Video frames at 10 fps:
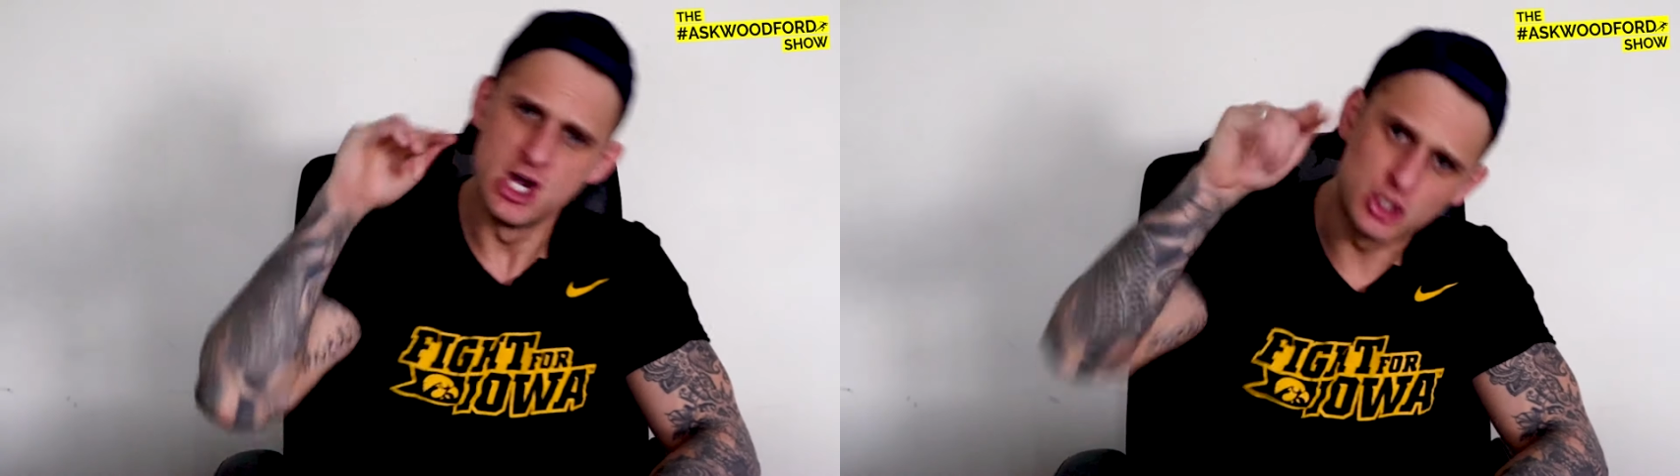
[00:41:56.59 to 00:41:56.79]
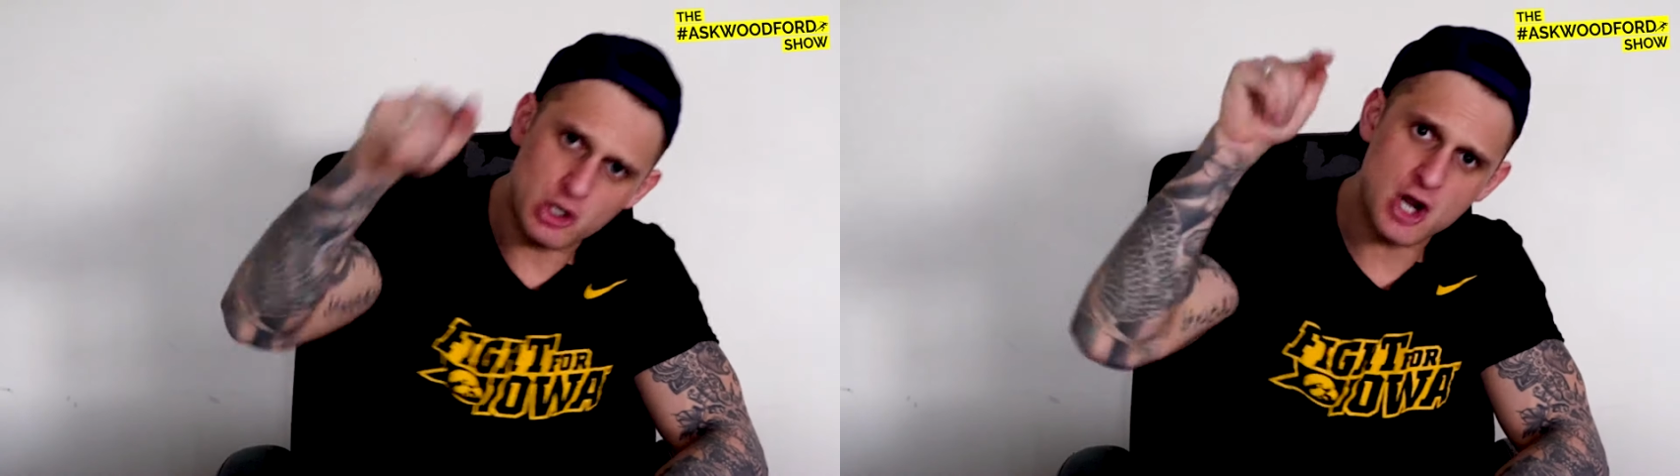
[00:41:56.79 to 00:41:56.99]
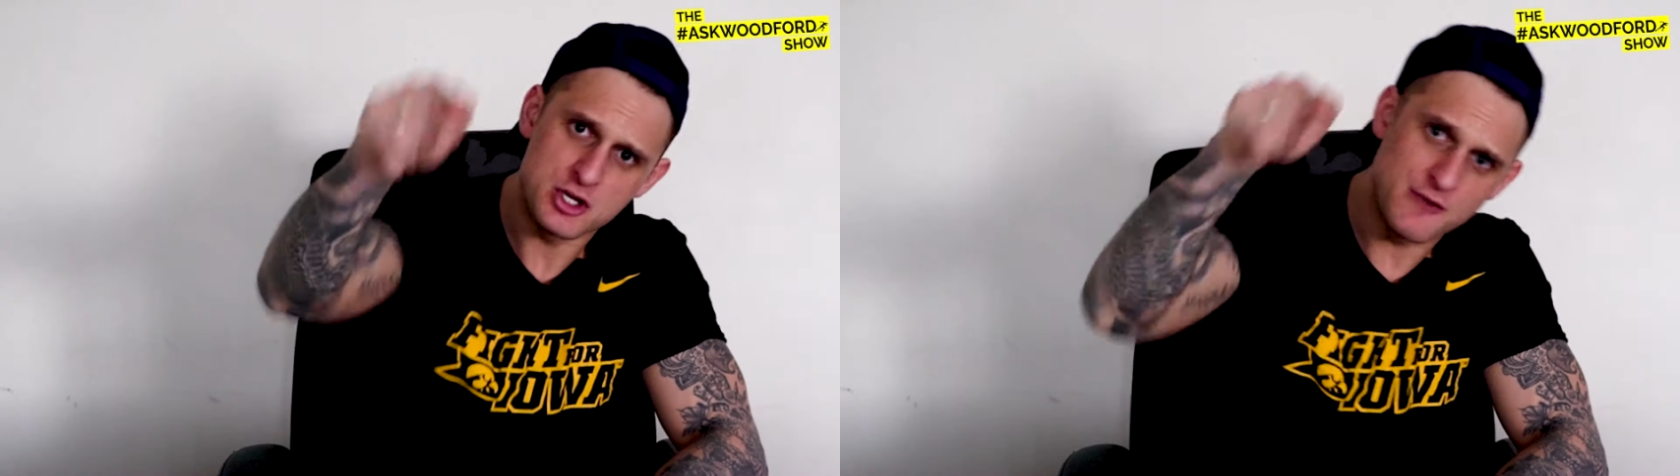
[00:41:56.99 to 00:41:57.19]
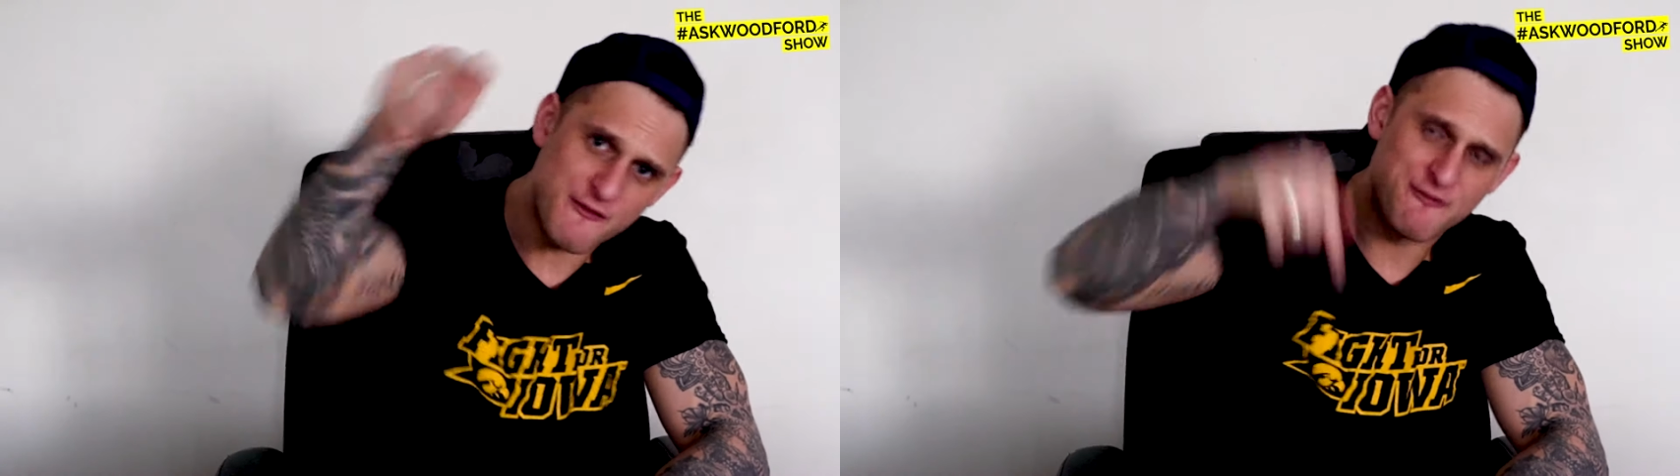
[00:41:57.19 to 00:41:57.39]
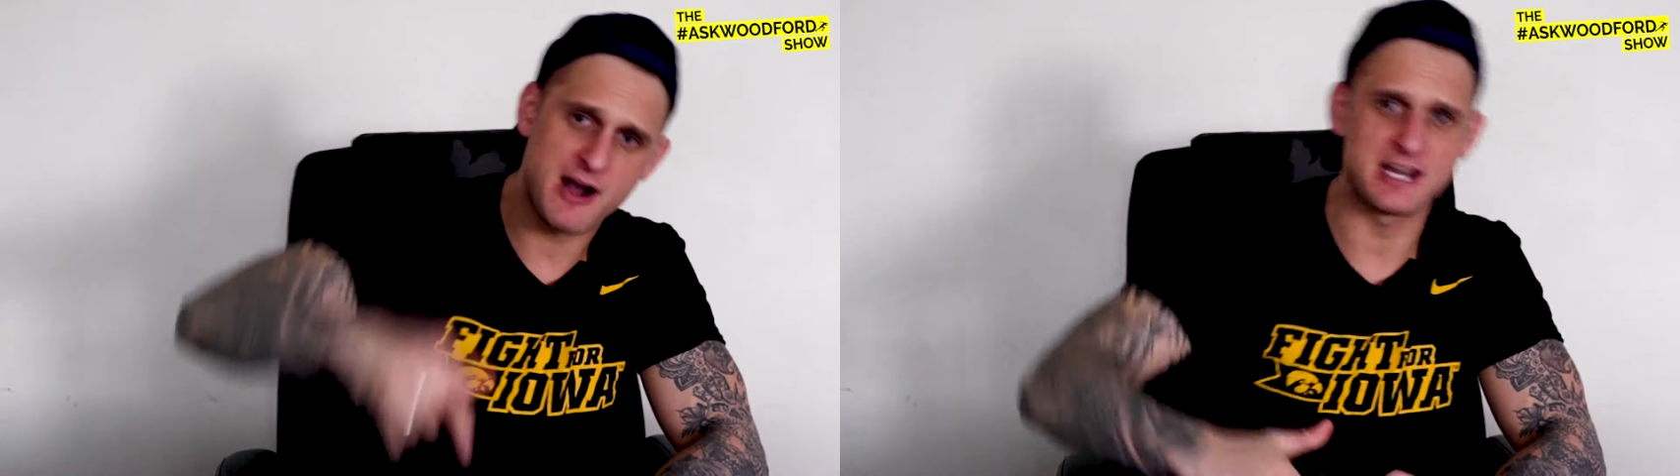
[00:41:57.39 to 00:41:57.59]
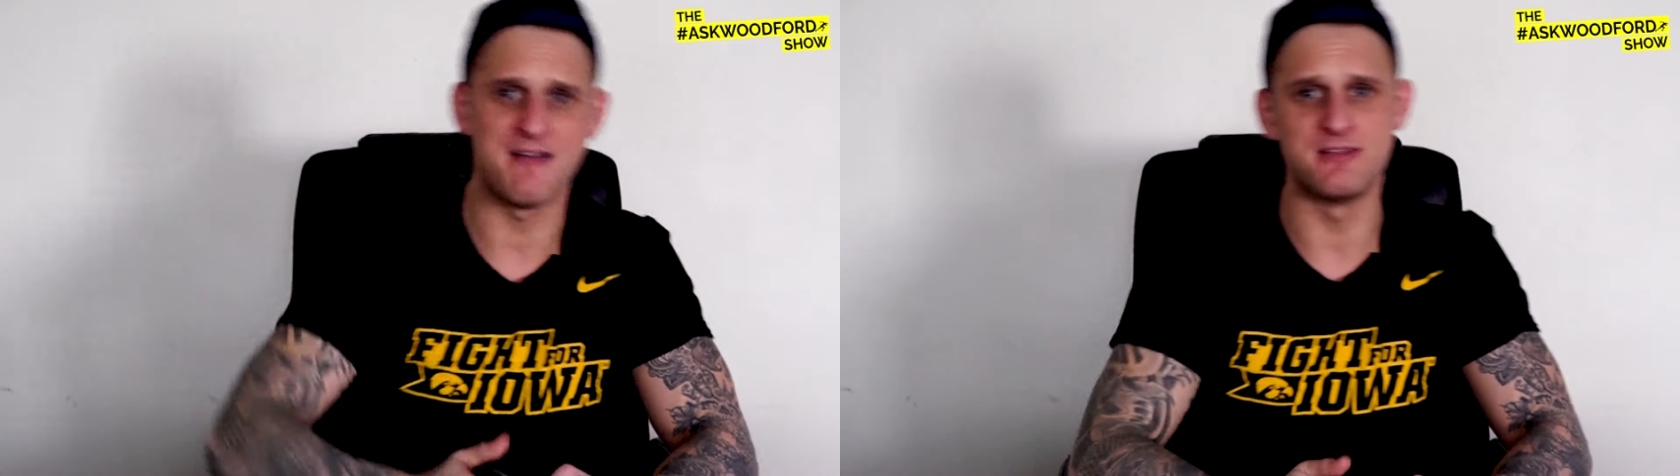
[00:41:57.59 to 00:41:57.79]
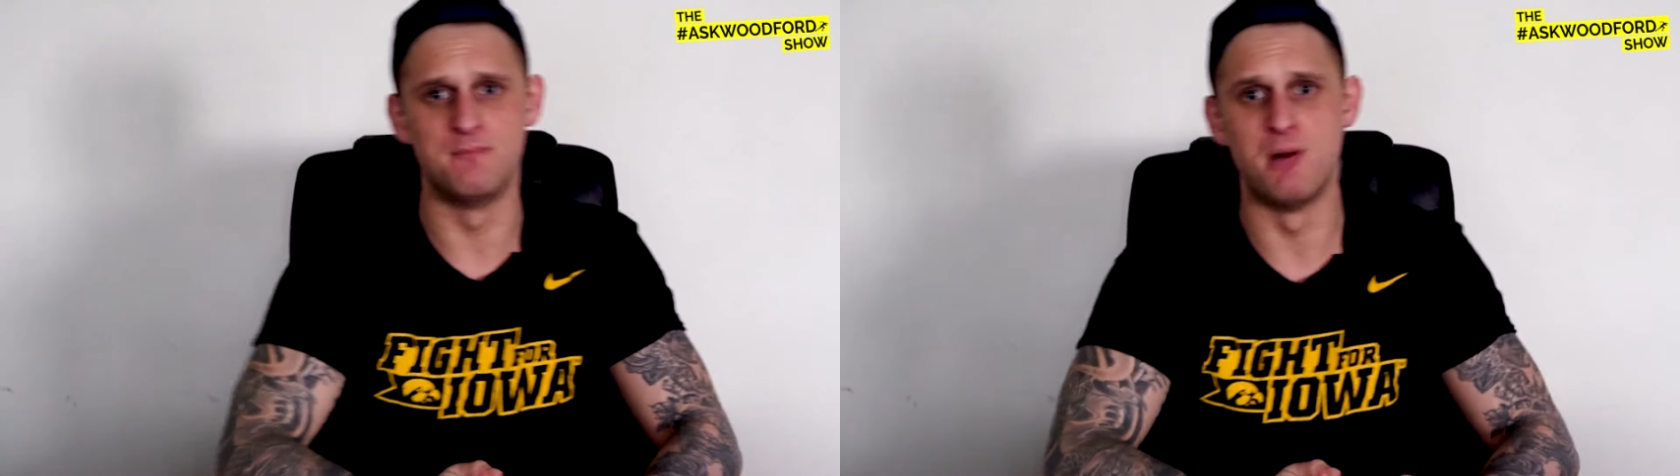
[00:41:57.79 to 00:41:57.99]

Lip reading: Good on you for fucking having the